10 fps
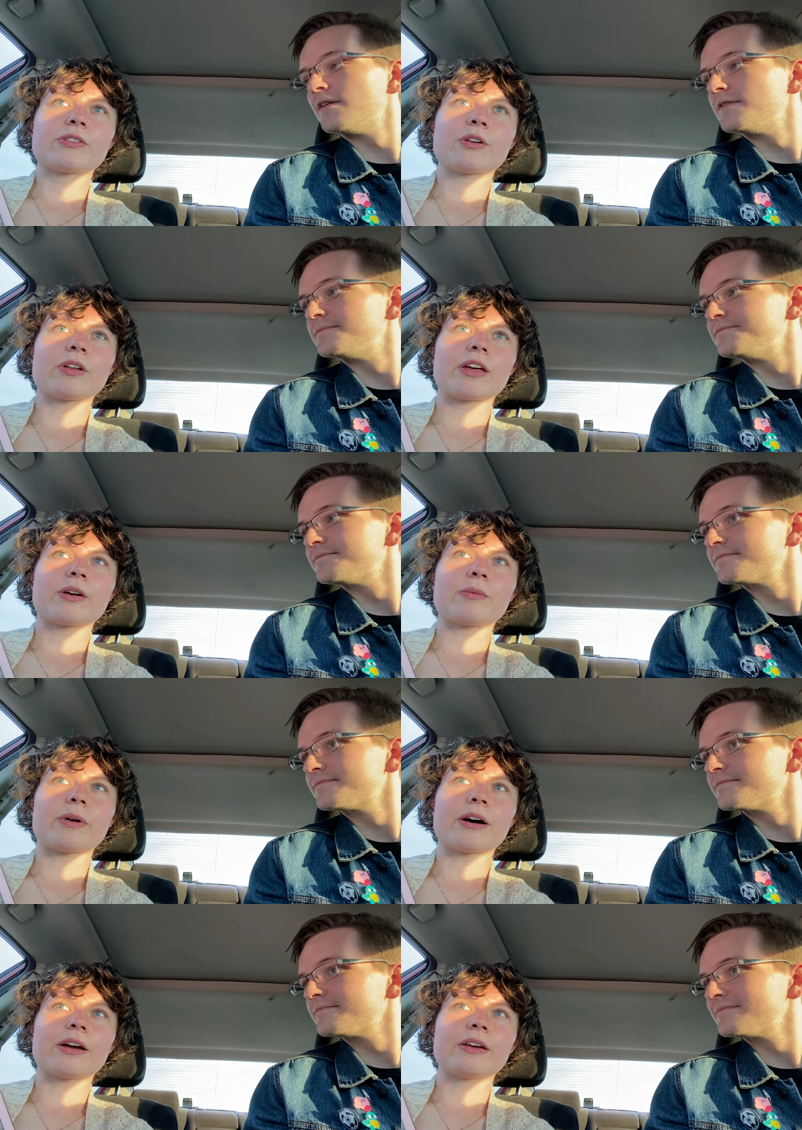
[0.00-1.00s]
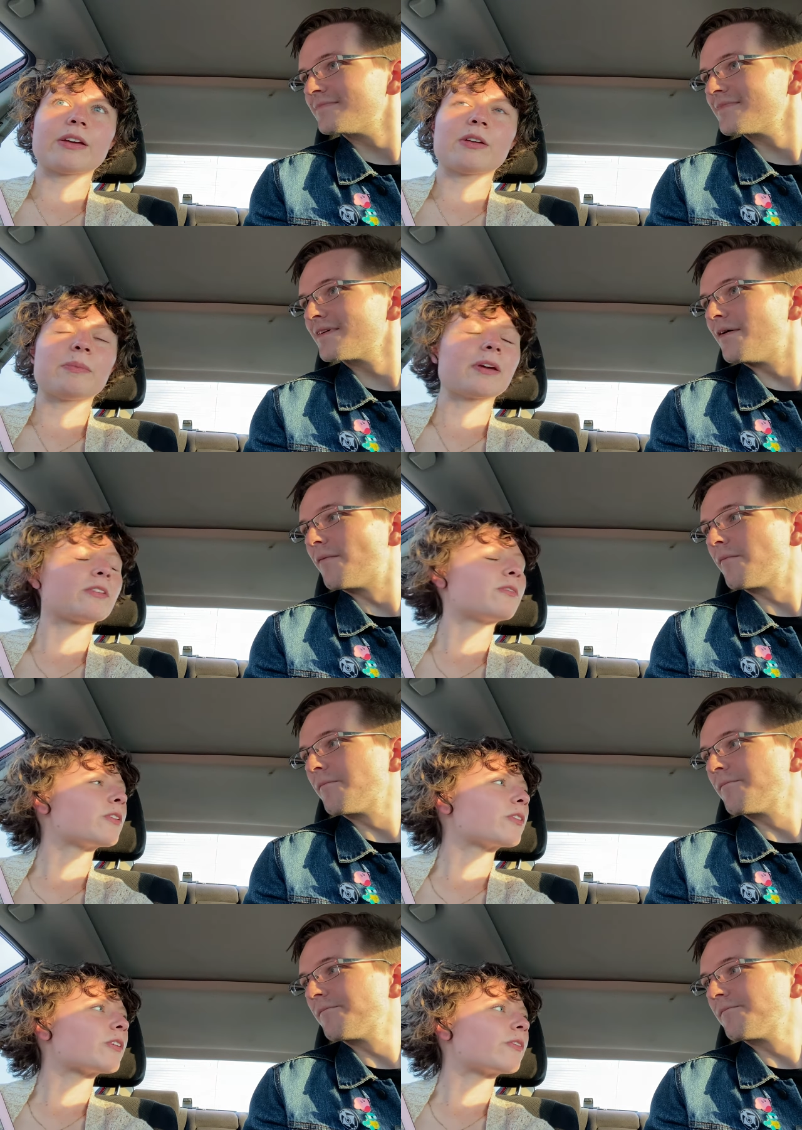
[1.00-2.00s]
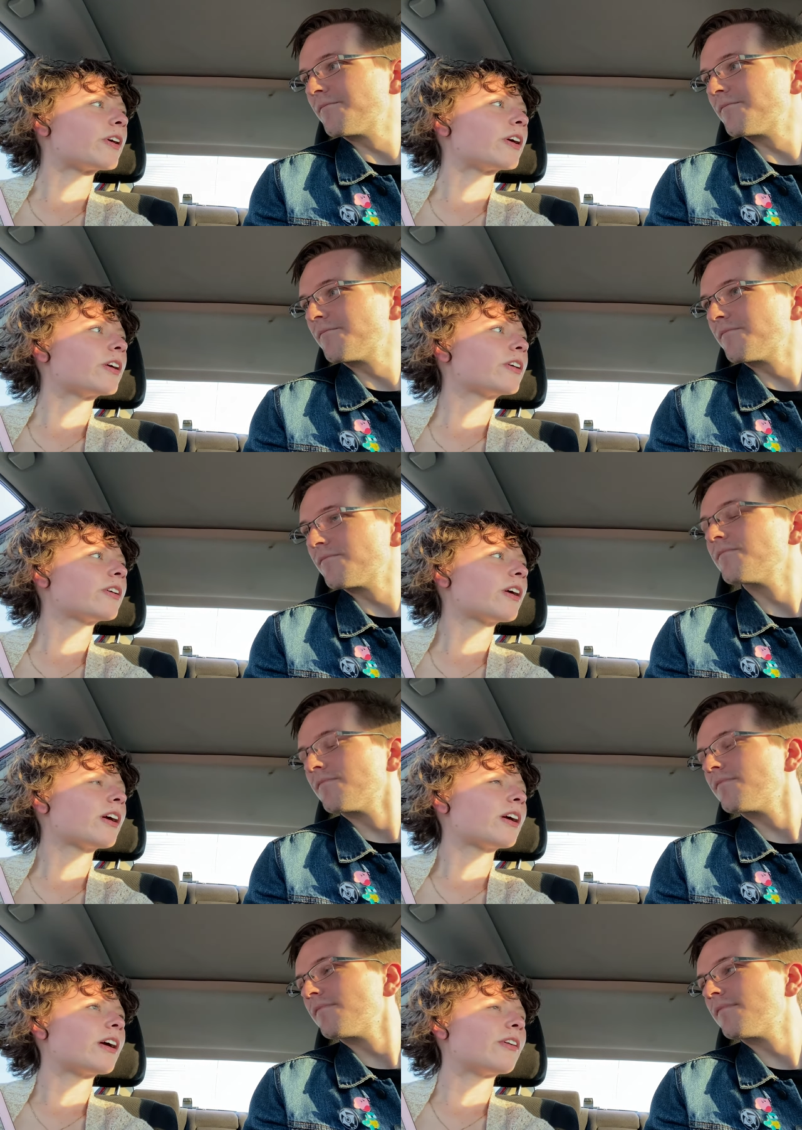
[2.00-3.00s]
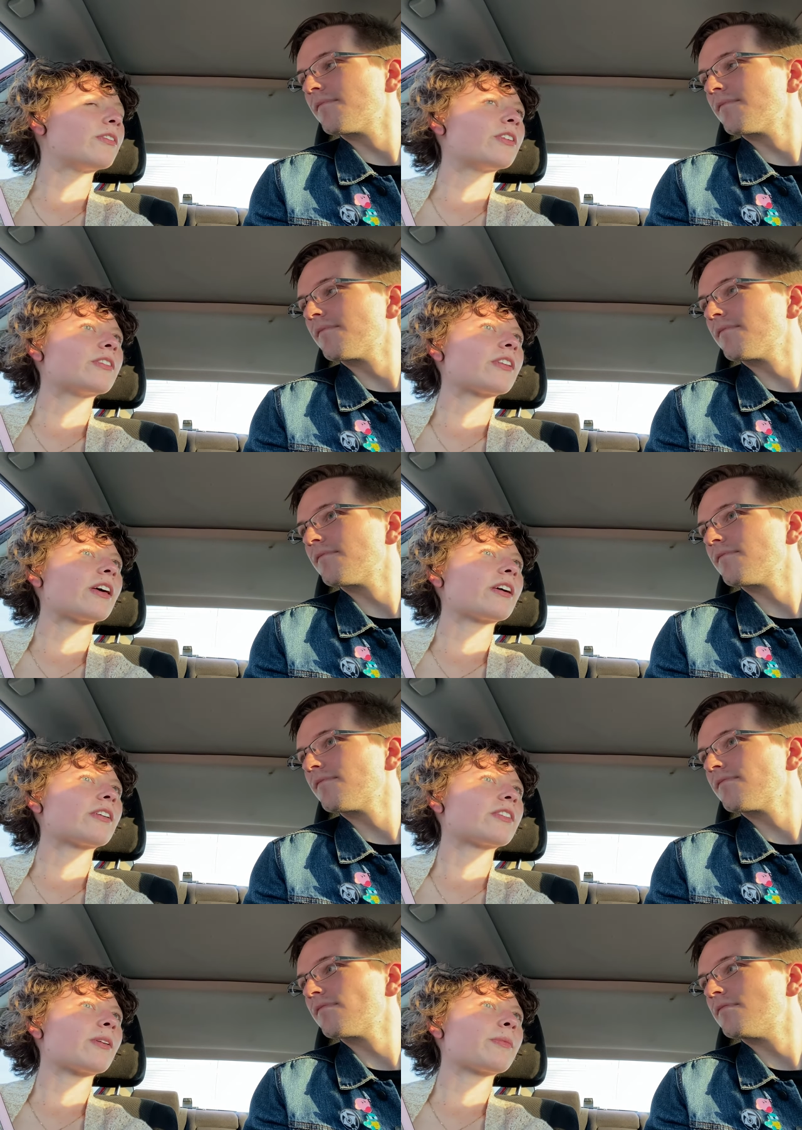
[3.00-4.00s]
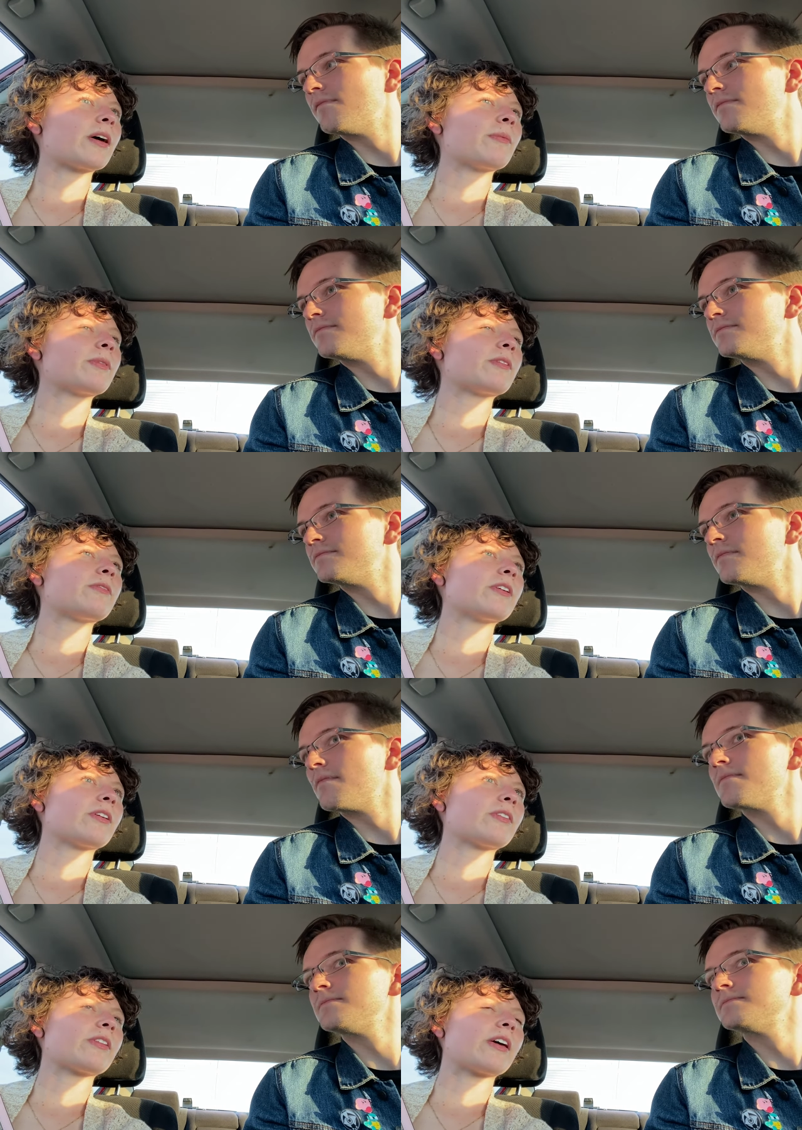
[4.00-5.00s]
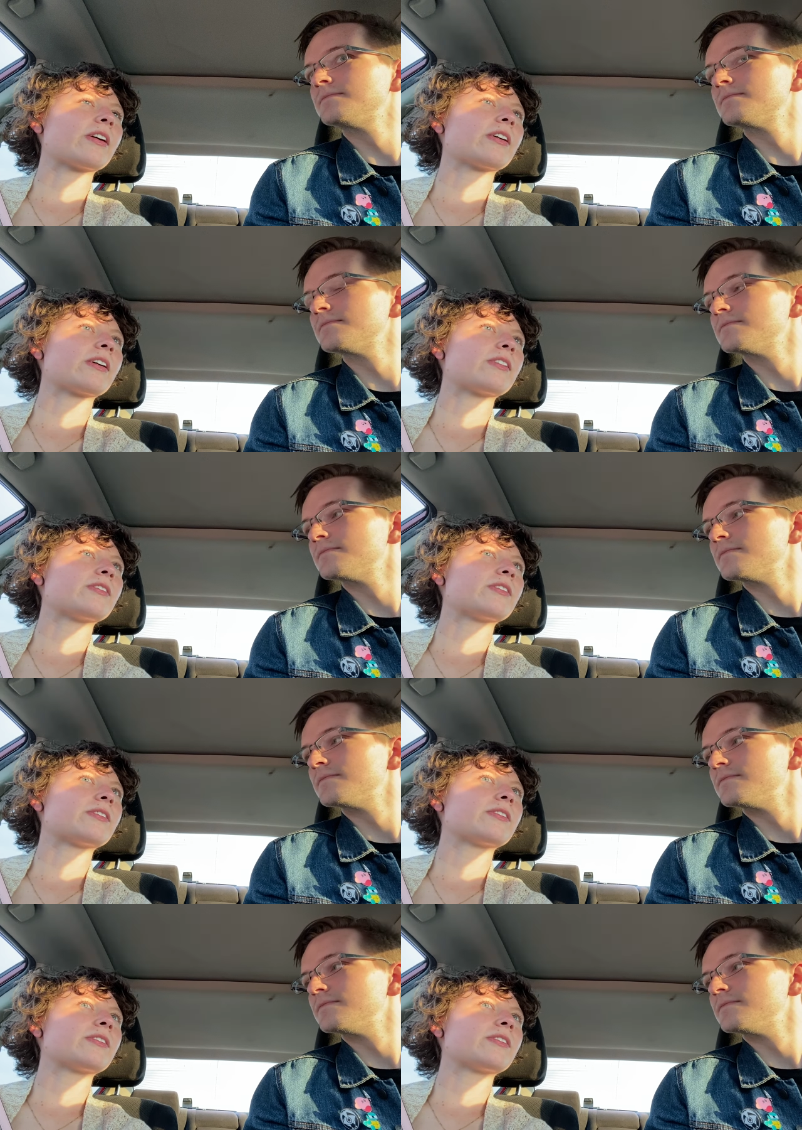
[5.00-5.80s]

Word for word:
Speaker 1: though, like why it'd be confusing for her mm-hmm. if she's like, because sometimes it feels like it's